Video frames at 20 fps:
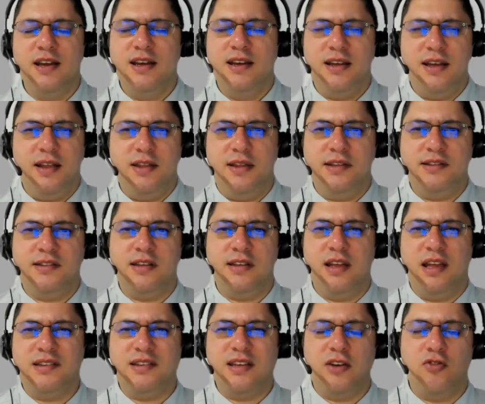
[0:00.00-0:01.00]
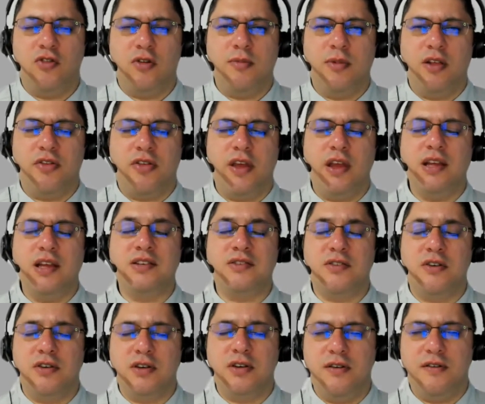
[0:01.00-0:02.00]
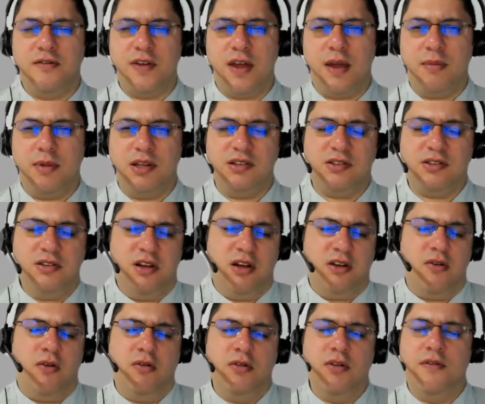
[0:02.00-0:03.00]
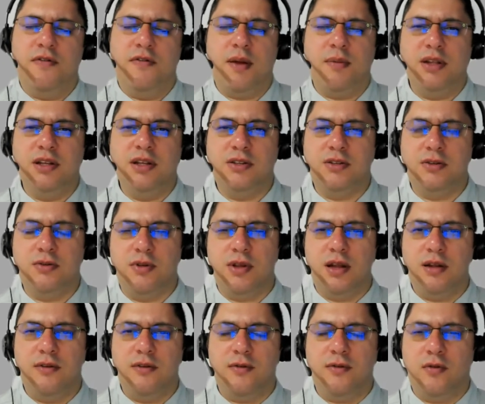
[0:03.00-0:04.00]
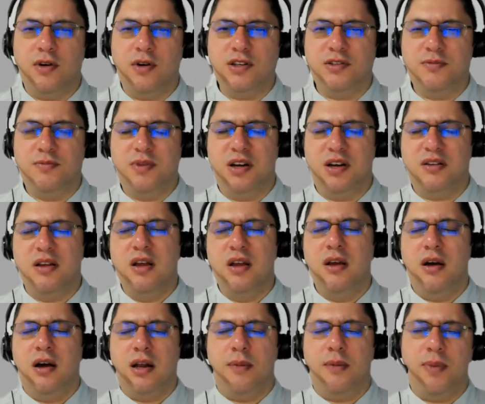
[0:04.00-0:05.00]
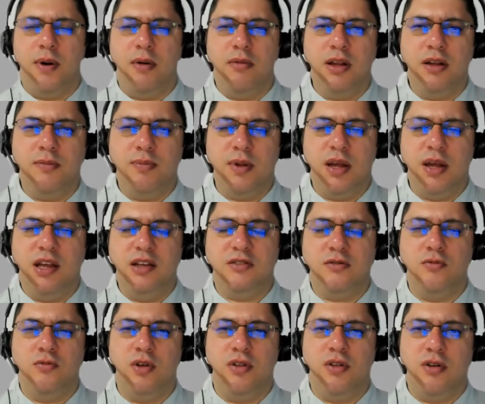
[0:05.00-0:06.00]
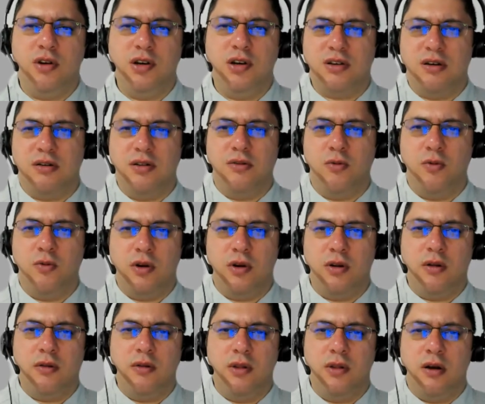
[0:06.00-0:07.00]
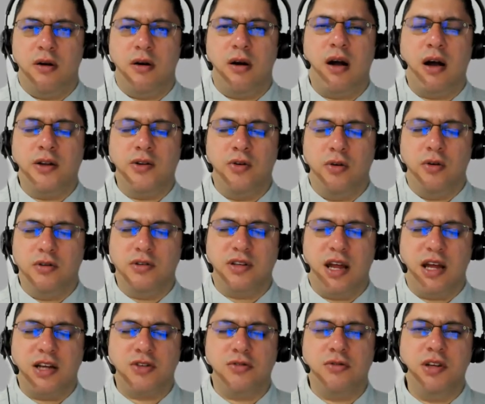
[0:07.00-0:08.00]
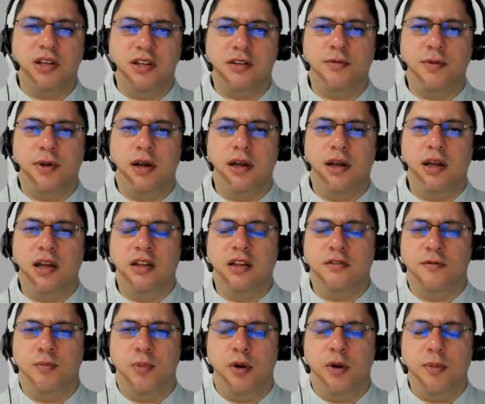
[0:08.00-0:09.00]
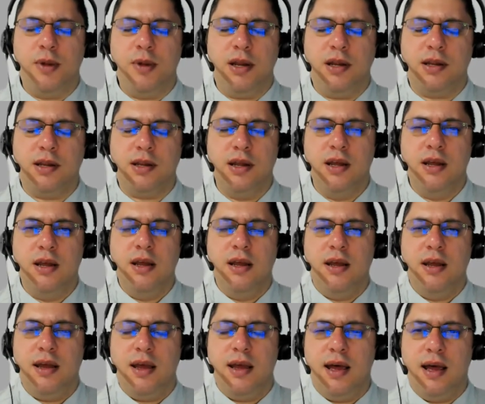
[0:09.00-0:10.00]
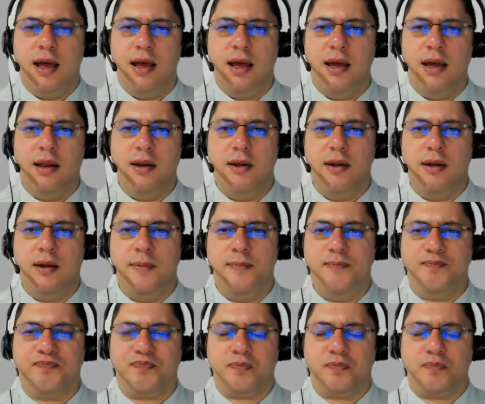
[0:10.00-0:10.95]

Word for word: And that's that's a normal thing in certain families. Not all the families do that, of course, but on a public place where there's where there are adults, actually, it's, uh, it's permitted, and. Um,